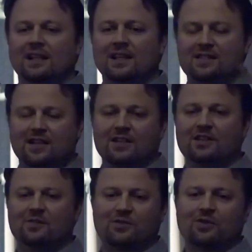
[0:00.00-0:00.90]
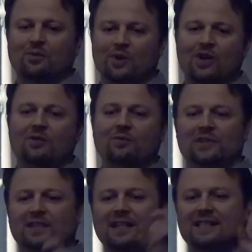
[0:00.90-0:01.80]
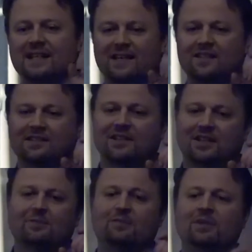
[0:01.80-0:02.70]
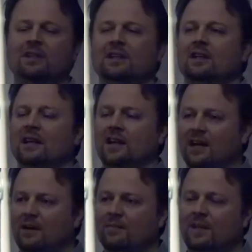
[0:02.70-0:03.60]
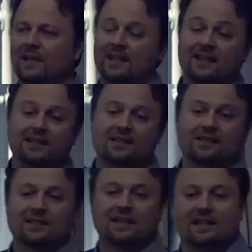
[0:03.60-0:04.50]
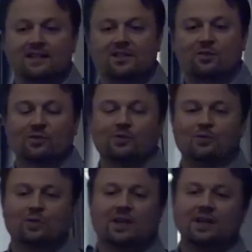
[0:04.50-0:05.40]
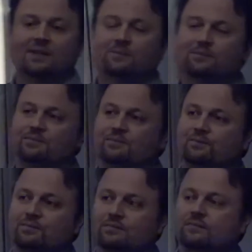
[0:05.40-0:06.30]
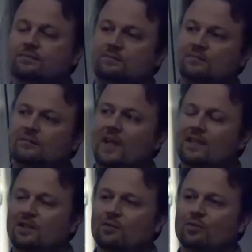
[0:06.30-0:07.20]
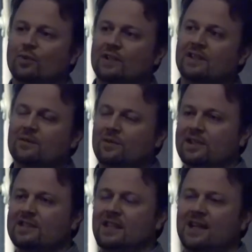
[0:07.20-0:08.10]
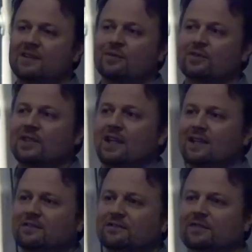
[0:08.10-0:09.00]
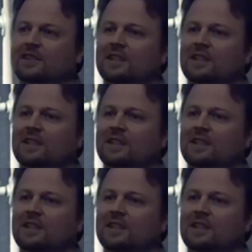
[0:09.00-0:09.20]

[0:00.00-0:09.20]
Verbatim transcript: is not used to walk with. It gets held up. And that is true. So one thing where these guys were kind of